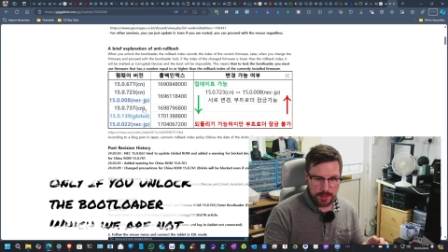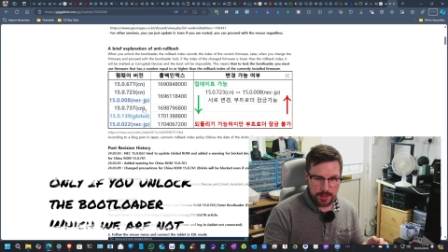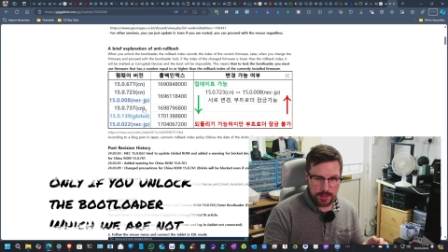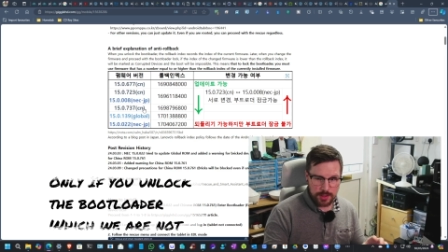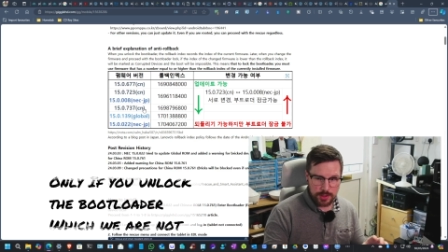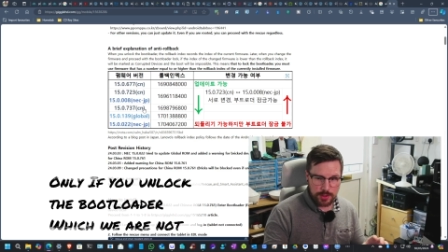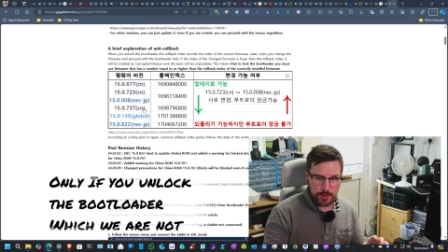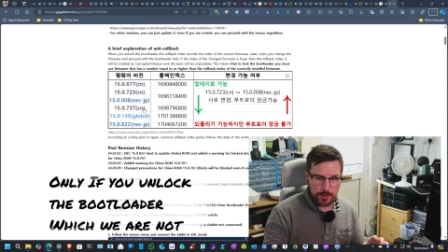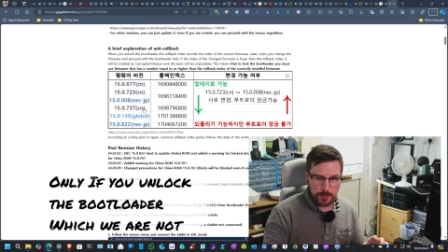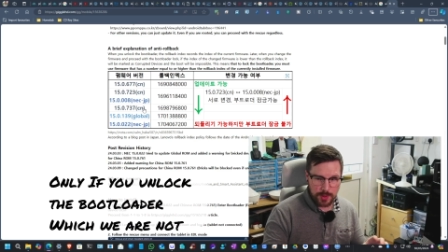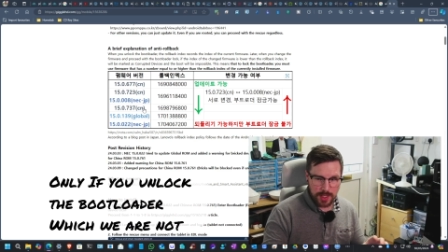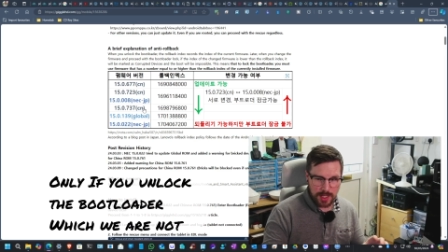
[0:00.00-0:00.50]

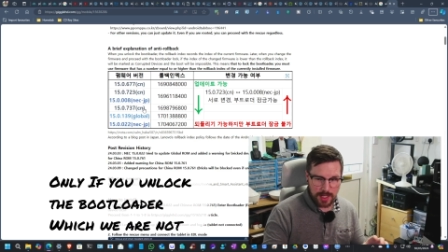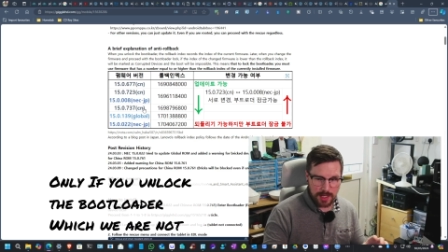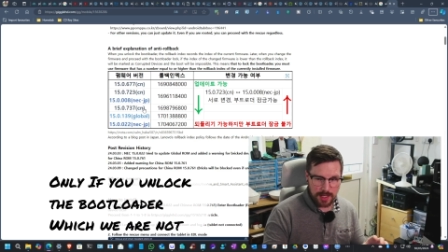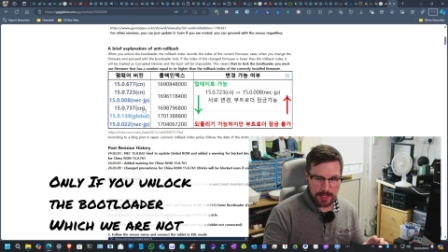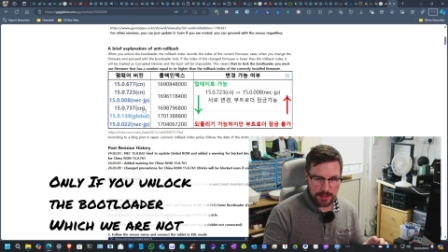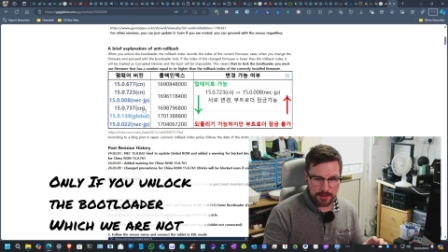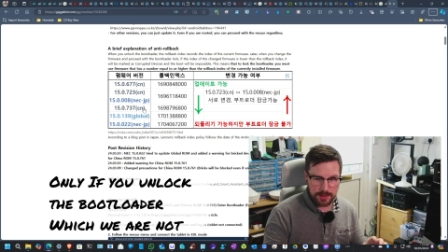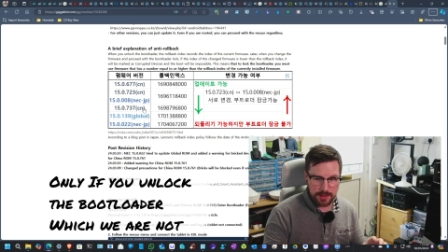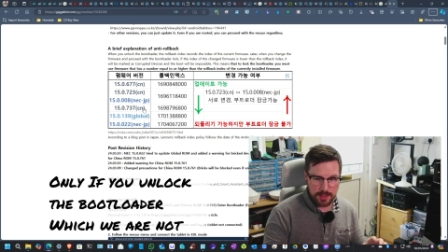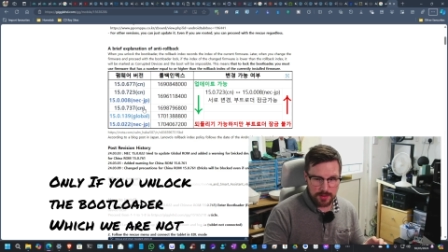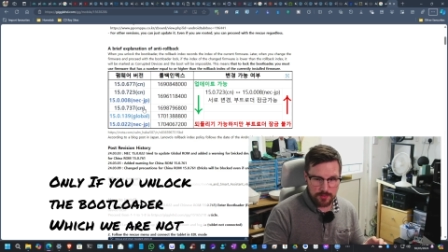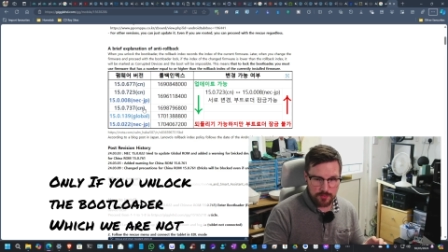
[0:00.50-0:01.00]
you can't
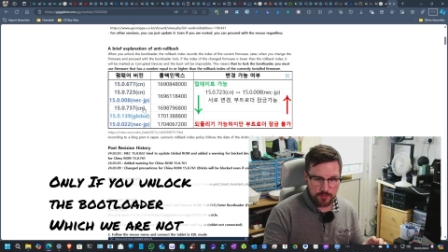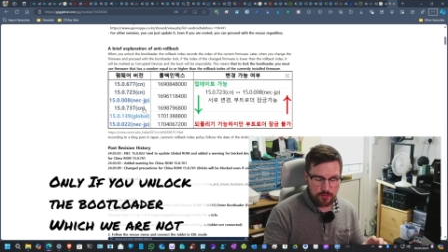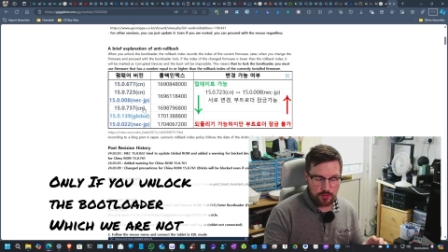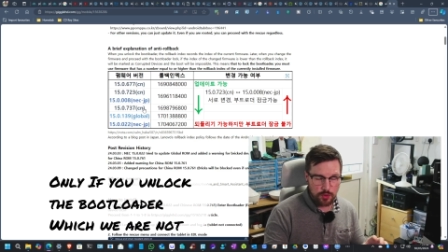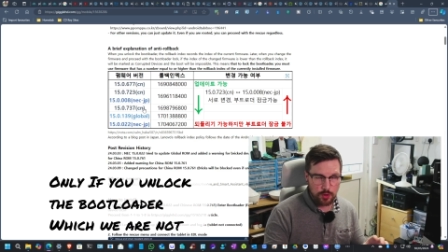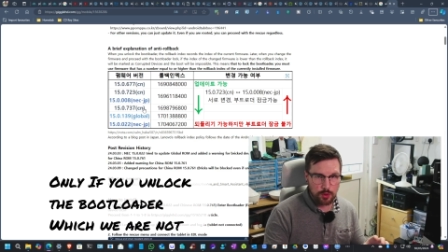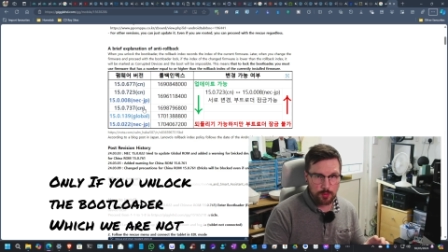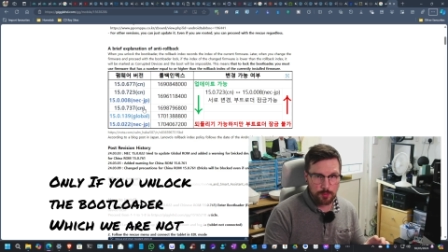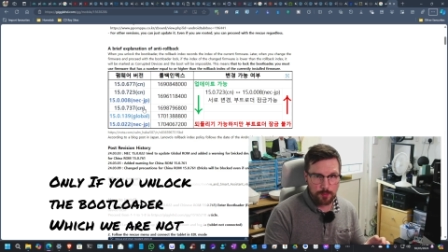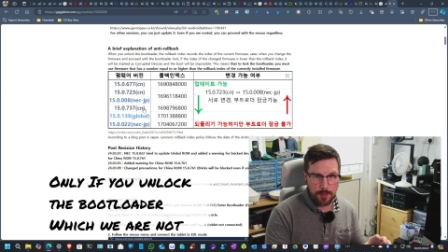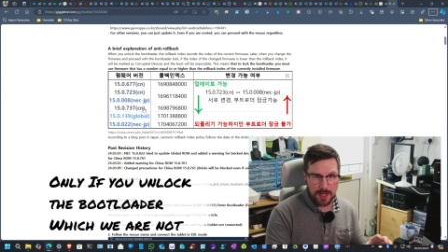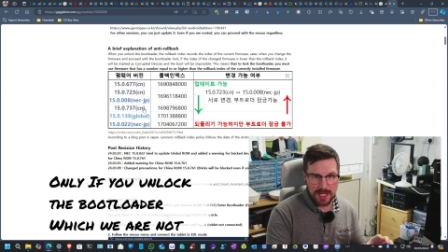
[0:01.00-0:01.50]
then roll
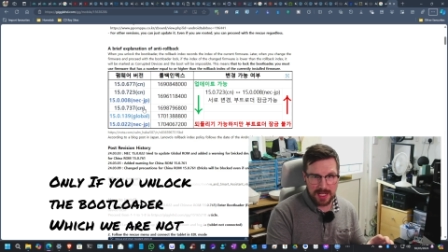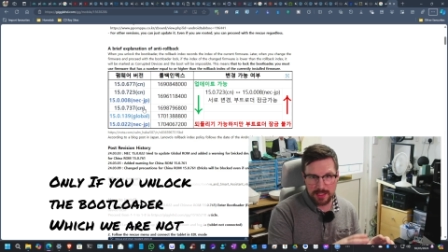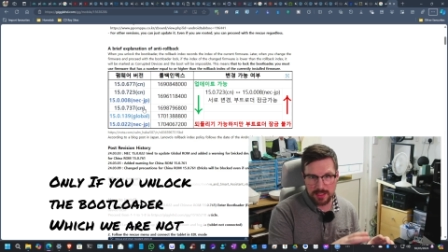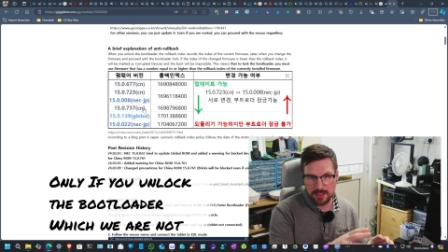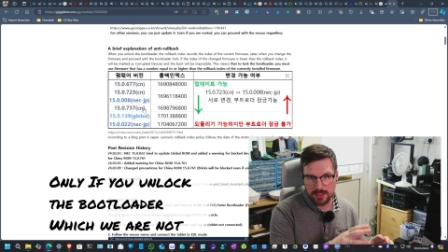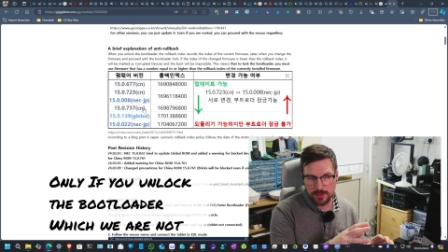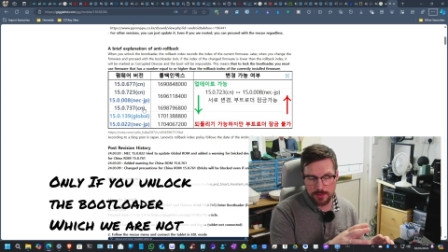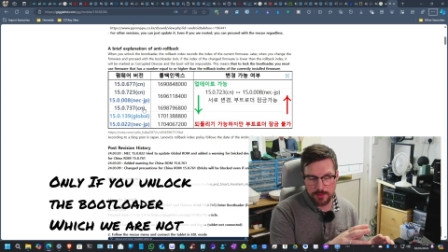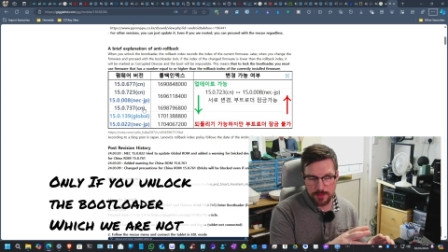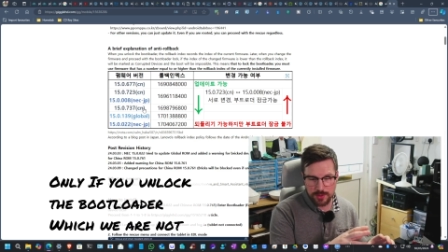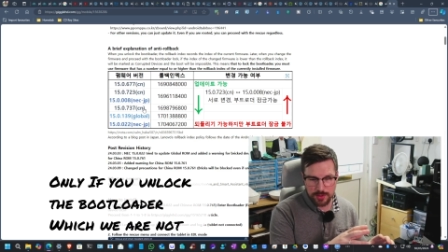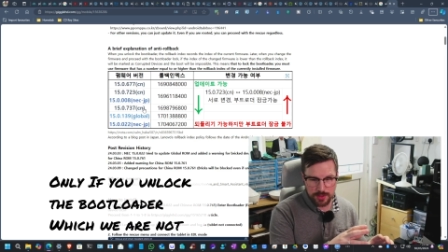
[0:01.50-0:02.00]
back
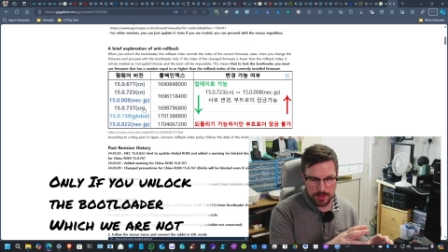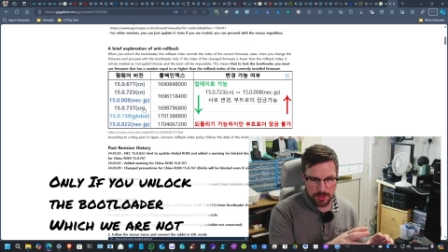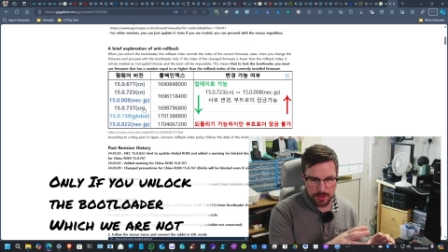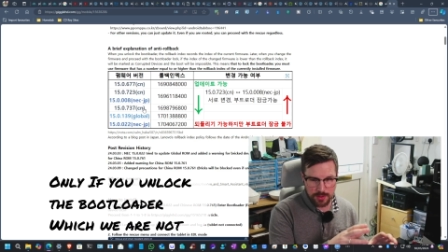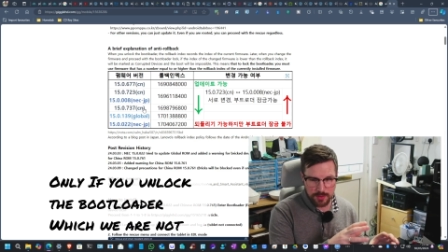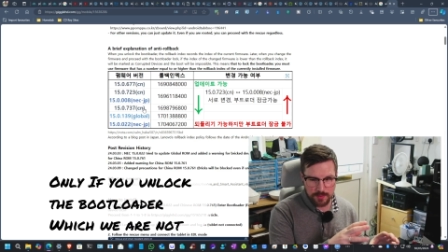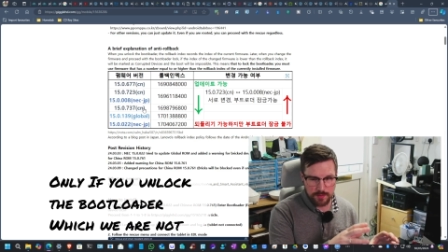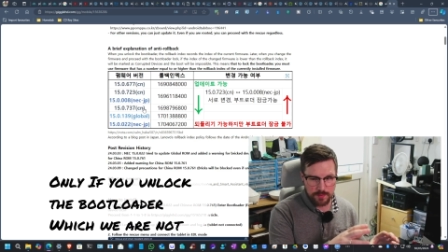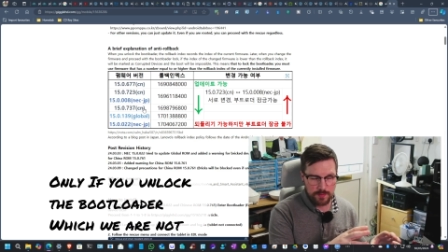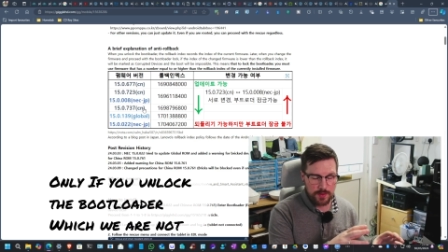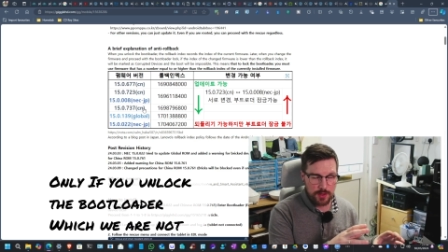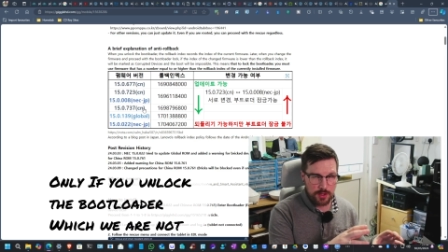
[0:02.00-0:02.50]
to a certain
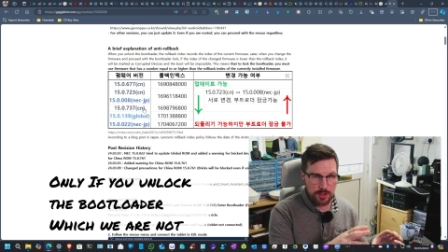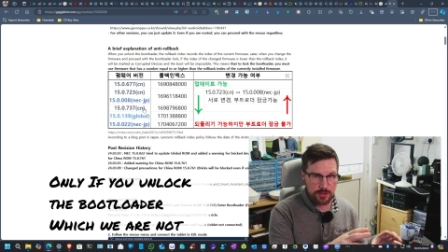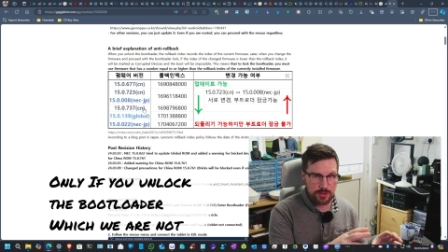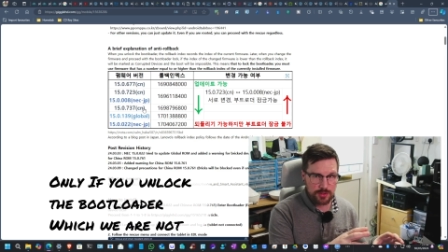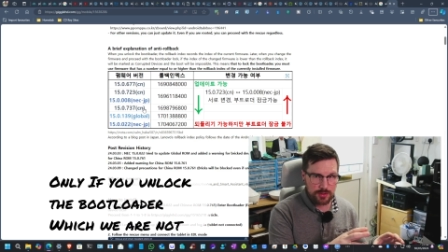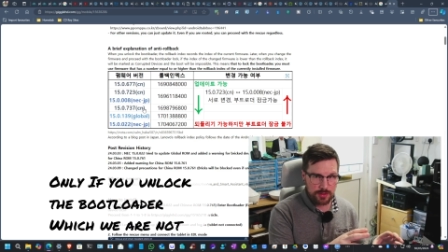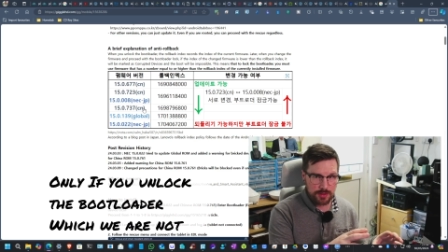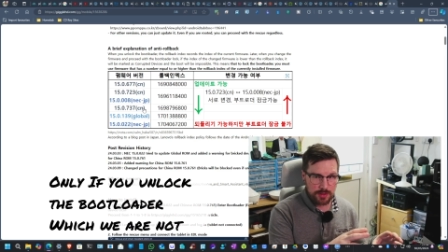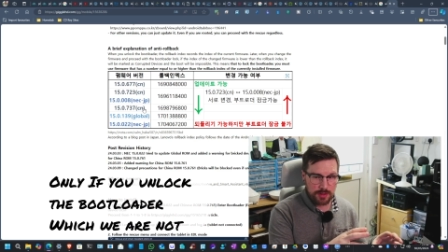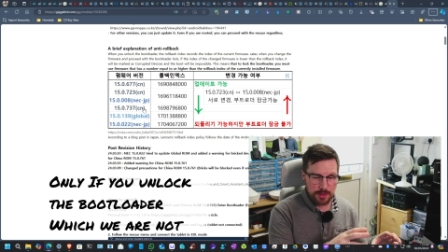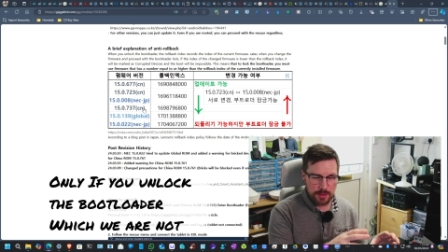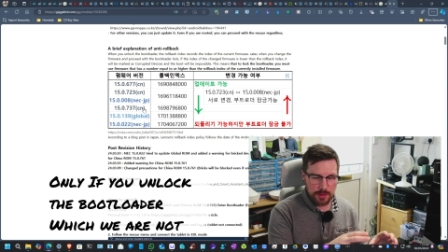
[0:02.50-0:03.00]

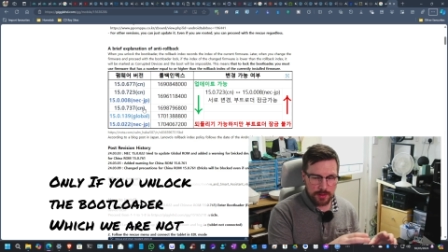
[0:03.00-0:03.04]
version.